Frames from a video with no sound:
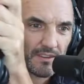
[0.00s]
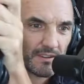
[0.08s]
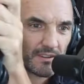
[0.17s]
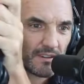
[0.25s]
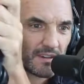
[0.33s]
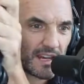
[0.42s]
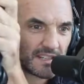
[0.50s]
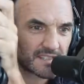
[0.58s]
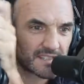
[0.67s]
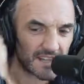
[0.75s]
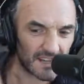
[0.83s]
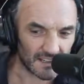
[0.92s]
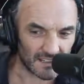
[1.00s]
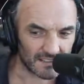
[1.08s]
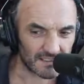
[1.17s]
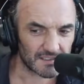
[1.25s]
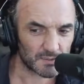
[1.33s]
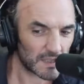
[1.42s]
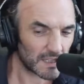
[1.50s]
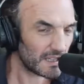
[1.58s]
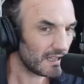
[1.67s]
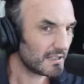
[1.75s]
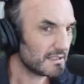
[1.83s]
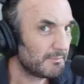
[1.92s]
headset like this one
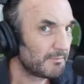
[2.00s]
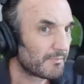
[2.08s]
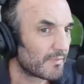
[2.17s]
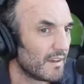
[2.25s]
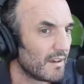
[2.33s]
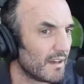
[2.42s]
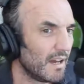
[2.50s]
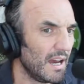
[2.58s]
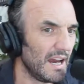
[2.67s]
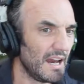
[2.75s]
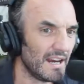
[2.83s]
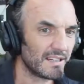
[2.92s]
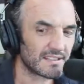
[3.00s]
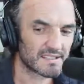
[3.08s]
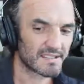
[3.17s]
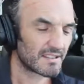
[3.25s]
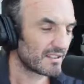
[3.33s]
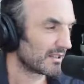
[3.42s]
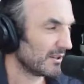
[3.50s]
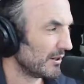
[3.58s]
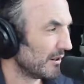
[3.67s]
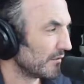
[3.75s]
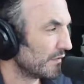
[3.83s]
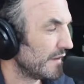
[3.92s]
here, and the good
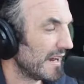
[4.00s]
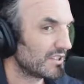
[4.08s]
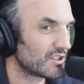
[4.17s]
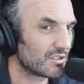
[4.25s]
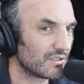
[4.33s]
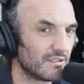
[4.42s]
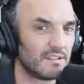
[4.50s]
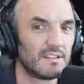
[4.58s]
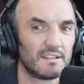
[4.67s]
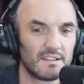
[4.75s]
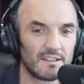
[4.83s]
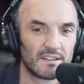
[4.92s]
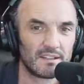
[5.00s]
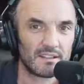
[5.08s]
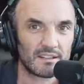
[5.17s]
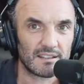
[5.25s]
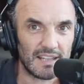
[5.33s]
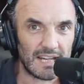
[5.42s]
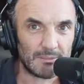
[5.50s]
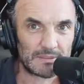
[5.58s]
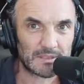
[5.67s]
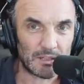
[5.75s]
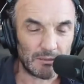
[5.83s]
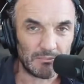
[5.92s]
old-fashioned
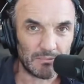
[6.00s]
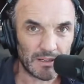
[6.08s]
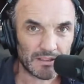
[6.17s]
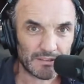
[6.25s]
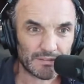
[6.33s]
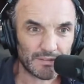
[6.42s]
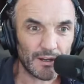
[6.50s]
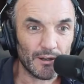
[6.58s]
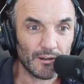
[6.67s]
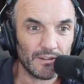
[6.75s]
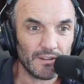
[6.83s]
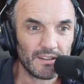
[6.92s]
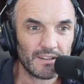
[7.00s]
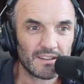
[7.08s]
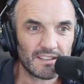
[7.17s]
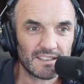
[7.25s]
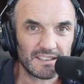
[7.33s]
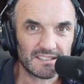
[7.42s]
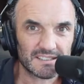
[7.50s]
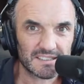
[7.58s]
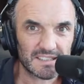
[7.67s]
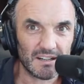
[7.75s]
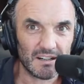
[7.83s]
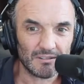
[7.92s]
laptop microphone
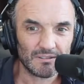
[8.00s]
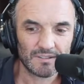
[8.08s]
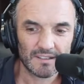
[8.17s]
itself,